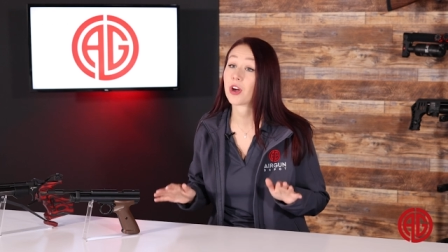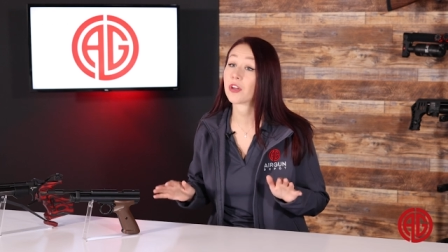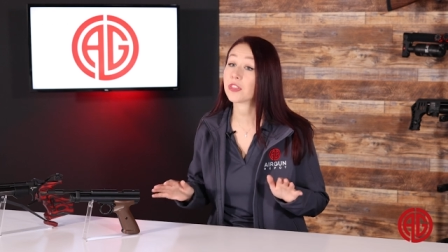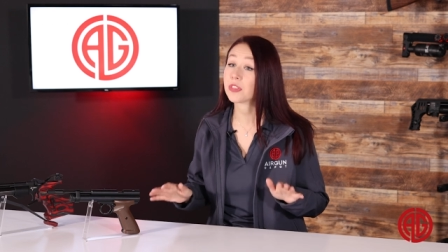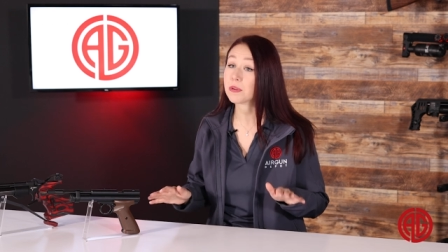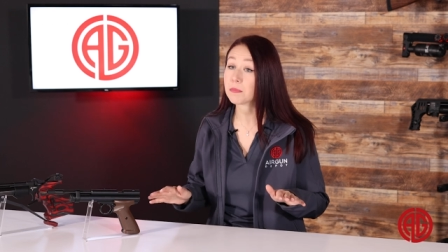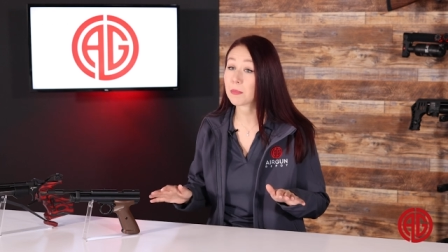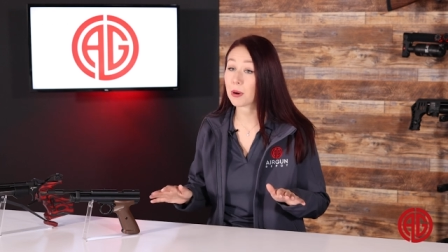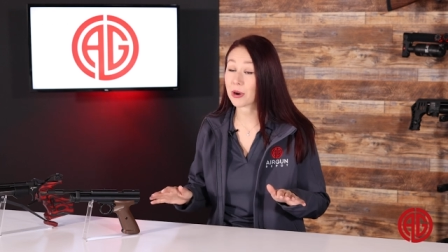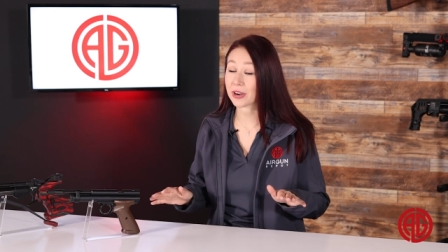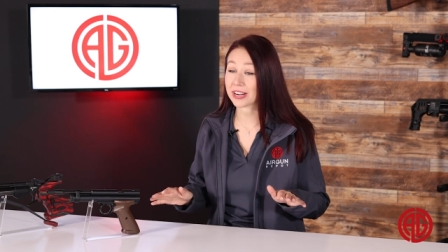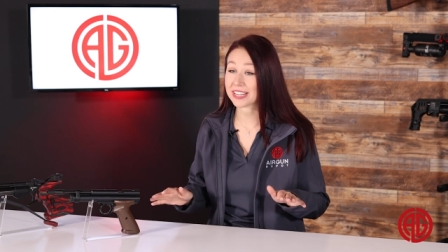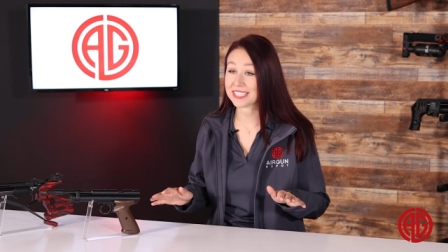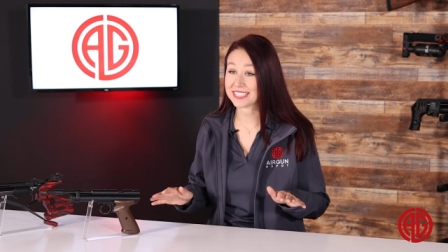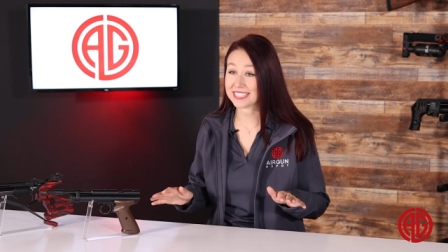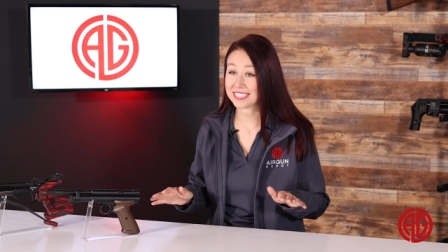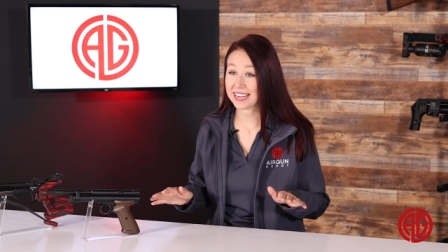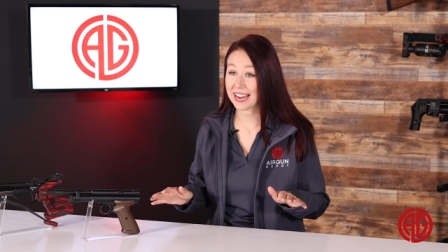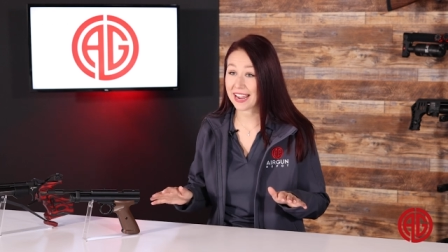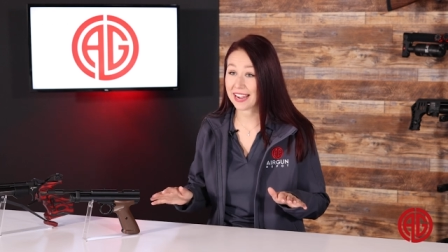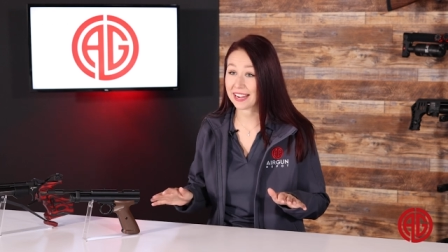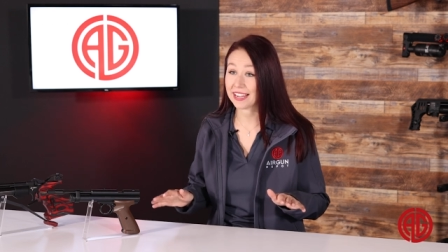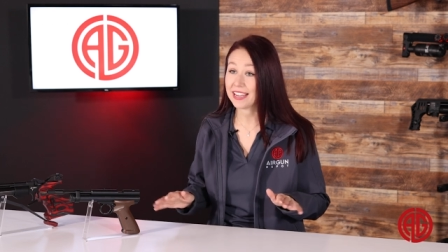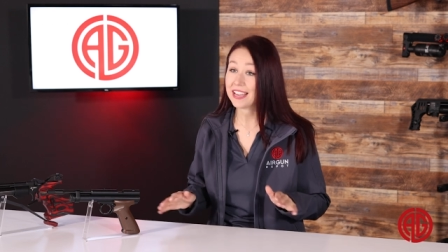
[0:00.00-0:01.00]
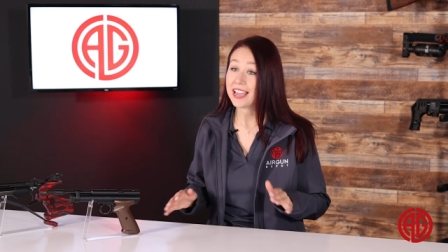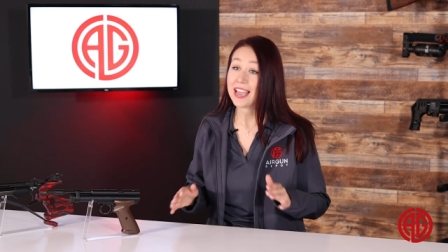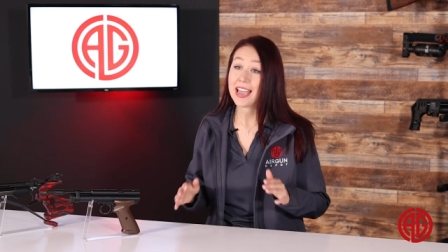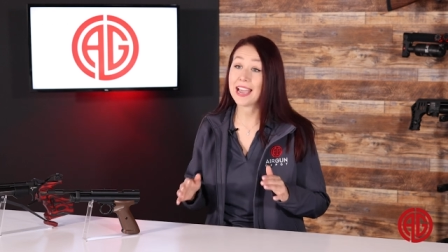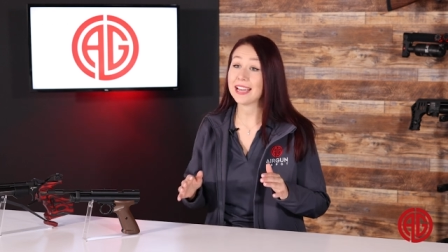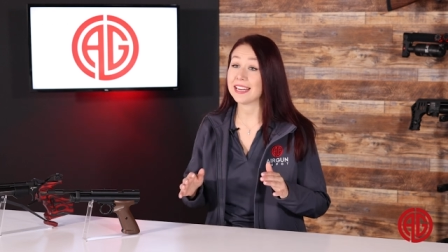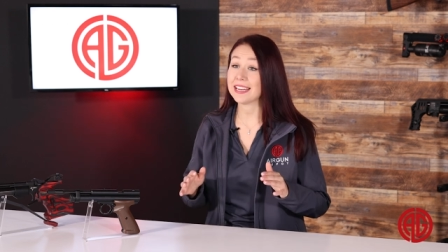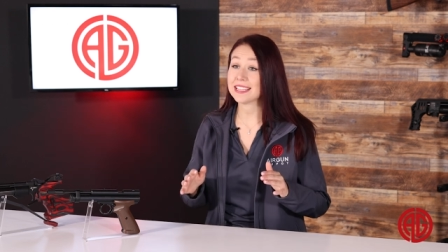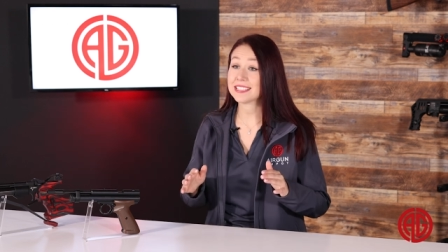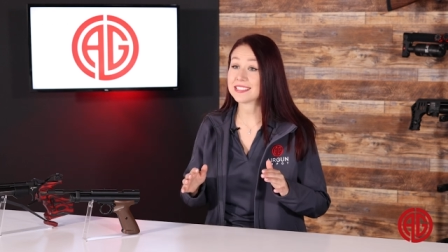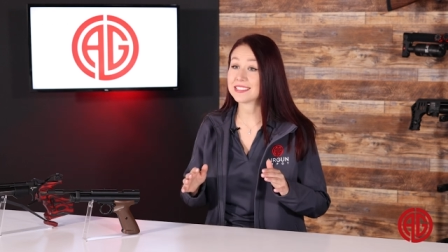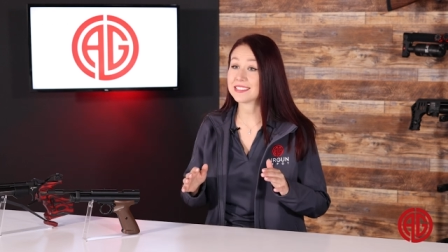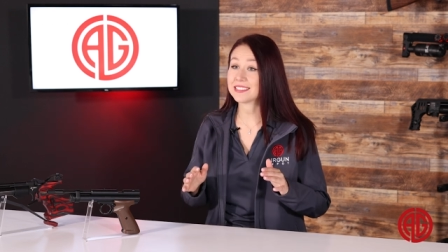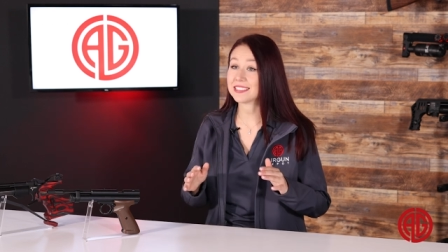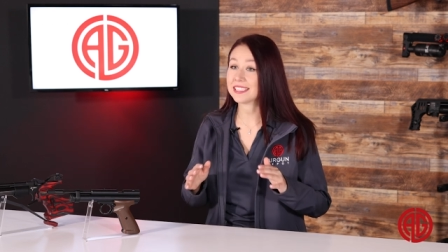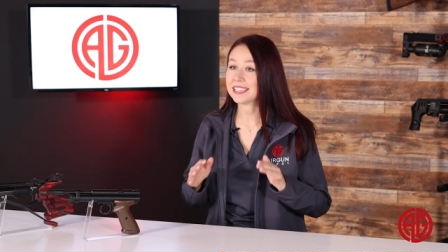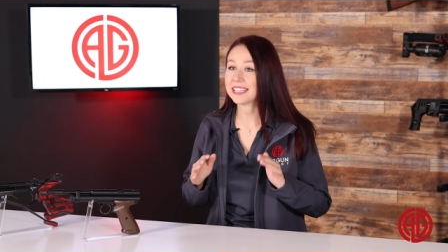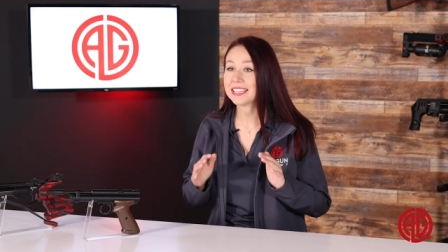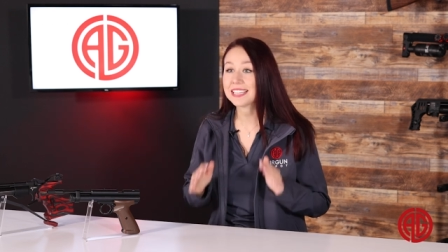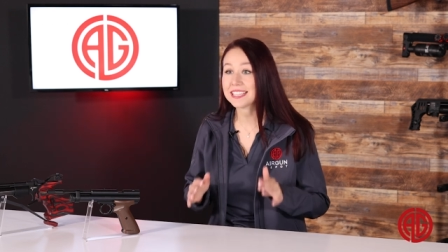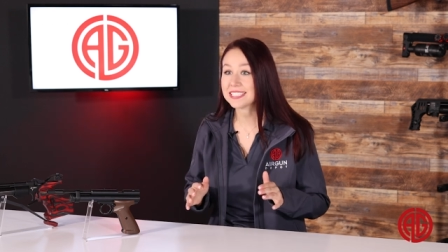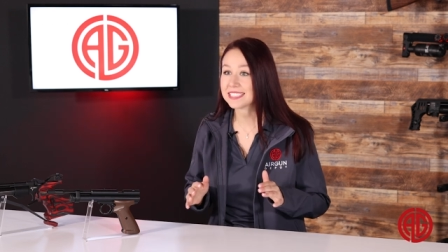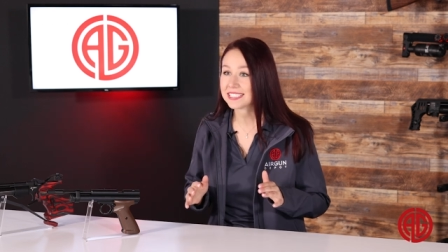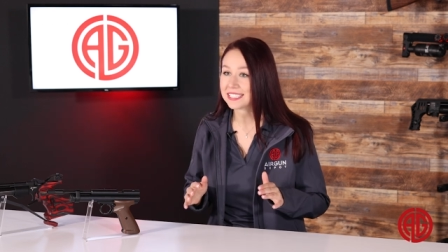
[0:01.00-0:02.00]
on the market today, and it's
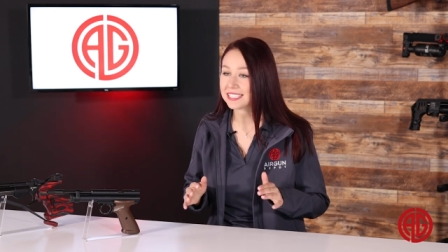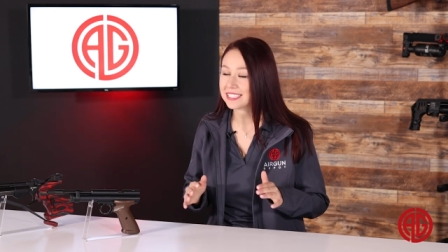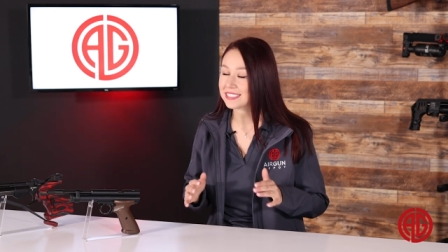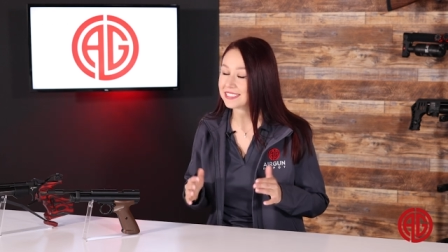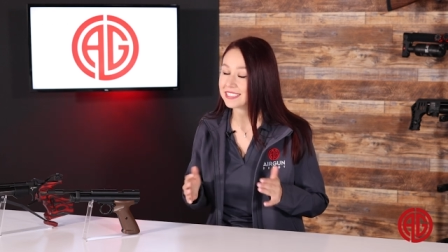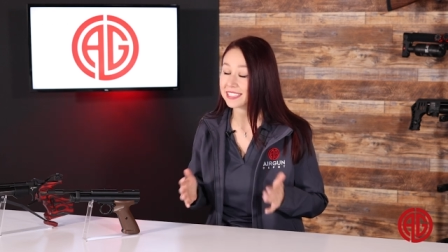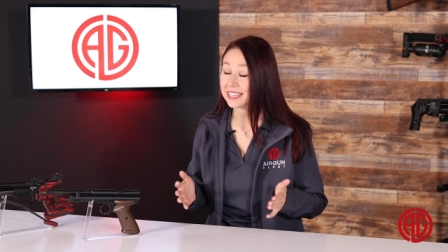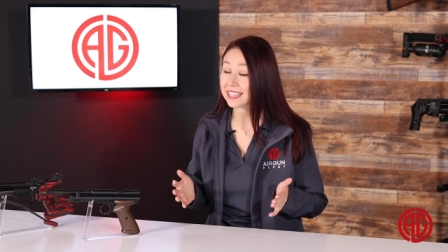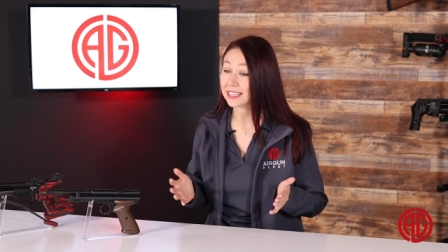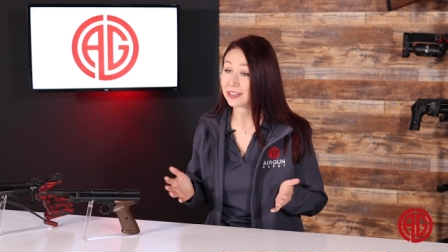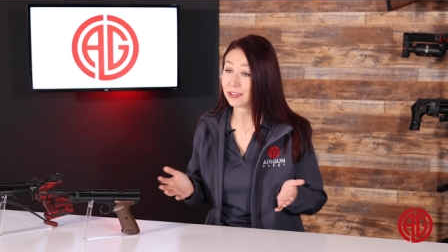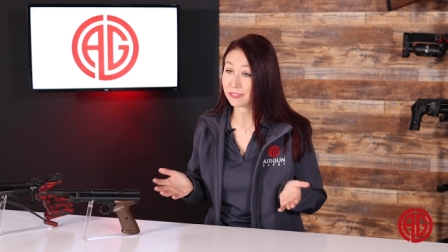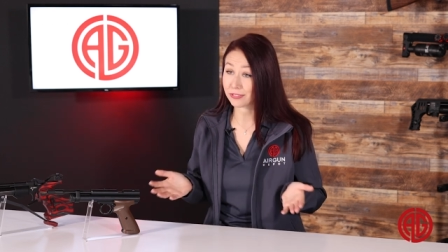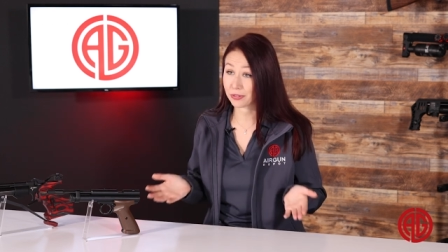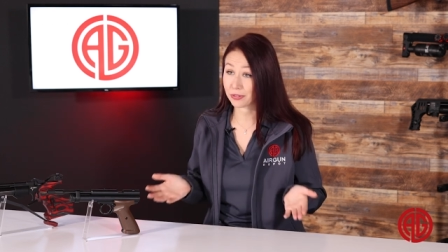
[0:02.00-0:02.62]
easy to get